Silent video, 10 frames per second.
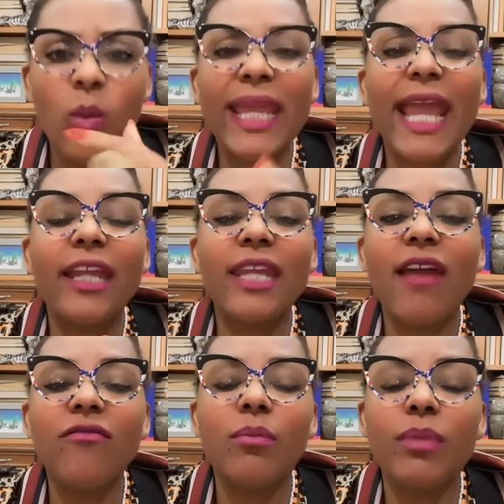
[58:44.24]
We can
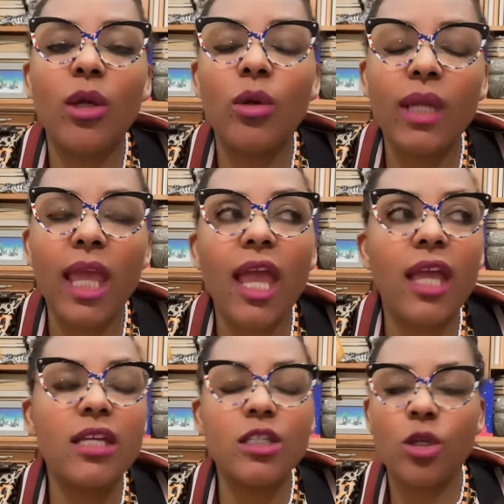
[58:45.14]
never be
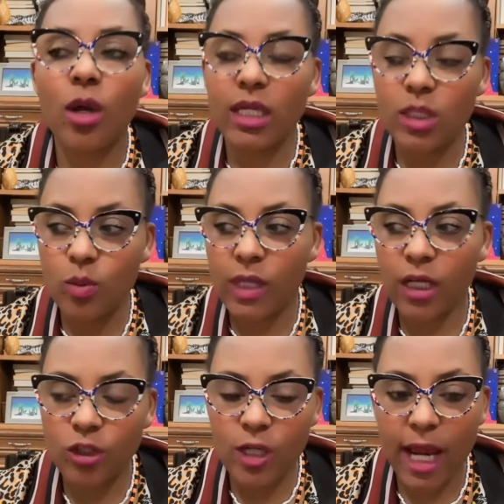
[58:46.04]
okay as long as
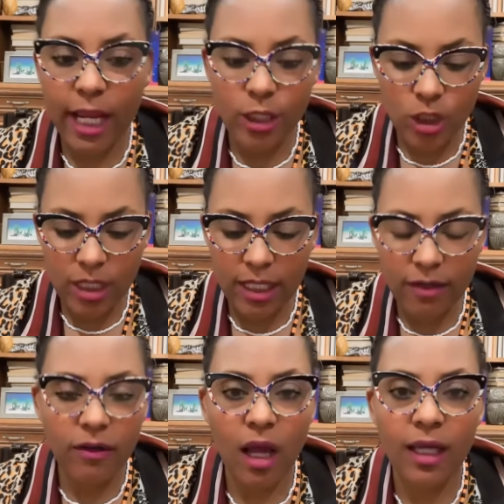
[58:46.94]
we are trying to
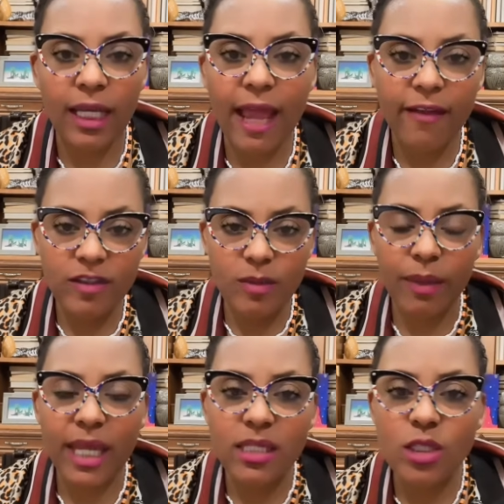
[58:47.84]
live our lives
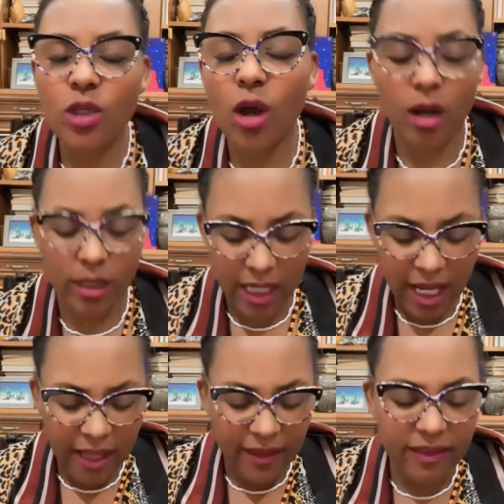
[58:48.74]
based on
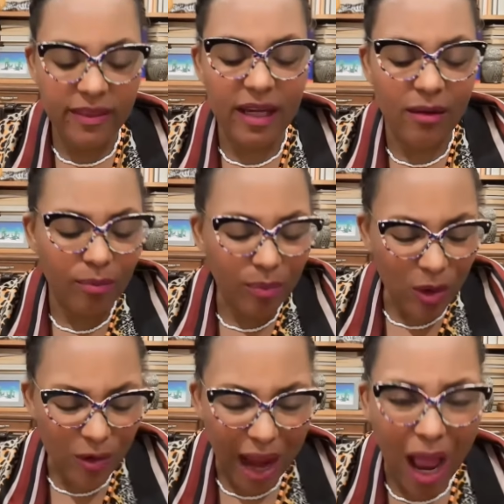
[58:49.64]
the
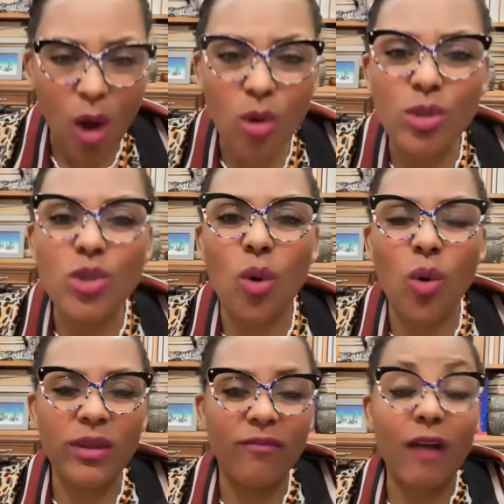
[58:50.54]
ground
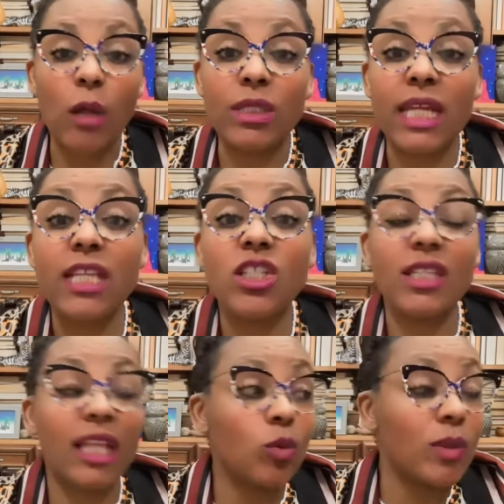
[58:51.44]
or the
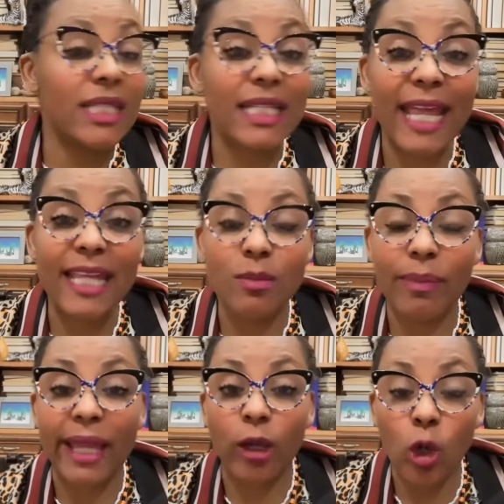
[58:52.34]
foundation that was
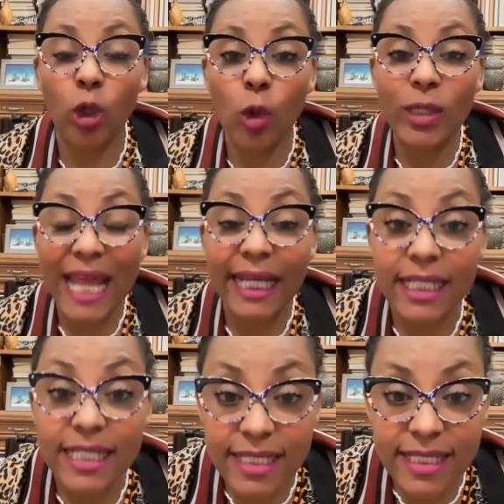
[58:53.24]
laid by
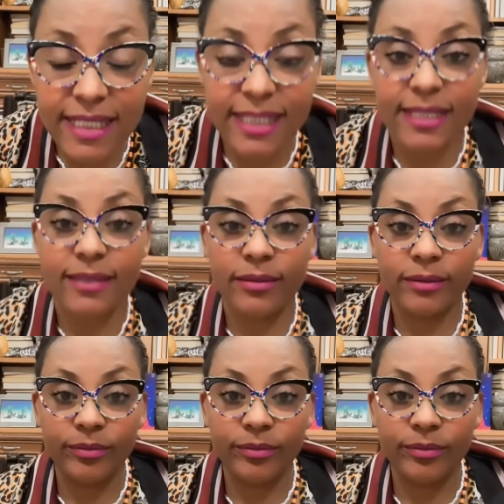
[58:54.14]
colonialists.